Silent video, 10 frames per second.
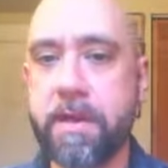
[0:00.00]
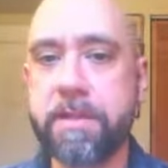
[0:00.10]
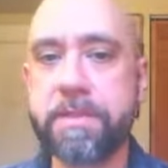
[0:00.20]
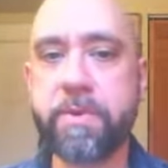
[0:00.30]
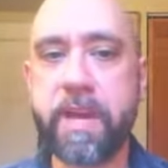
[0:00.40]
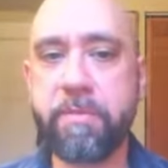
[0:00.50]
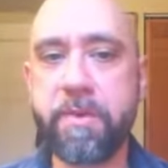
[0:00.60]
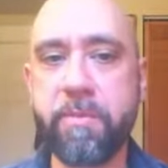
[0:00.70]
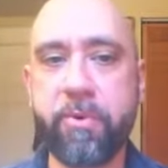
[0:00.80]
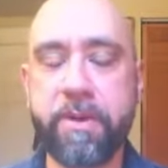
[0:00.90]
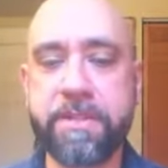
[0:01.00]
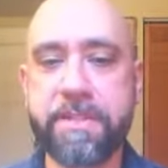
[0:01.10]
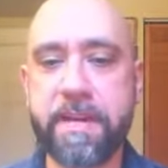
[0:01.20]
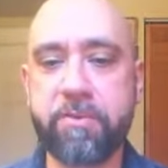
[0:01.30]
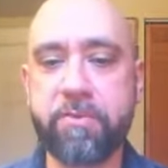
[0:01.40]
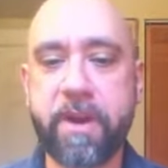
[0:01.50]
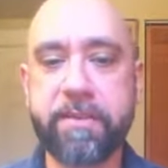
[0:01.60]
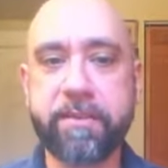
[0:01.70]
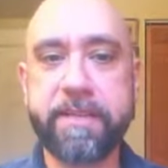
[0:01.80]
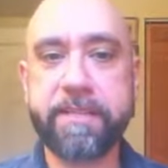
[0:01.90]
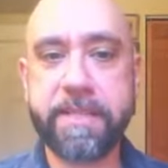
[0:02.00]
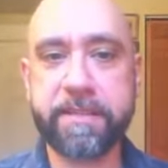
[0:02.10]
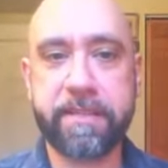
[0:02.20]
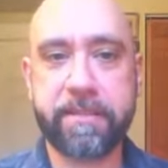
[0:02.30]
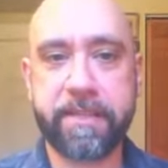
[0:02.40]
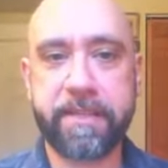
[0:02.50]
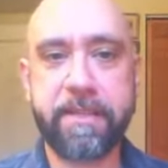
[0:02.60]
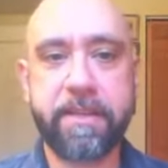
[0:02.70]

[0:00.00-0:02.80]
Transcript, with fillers: So Amy points out rather indignantly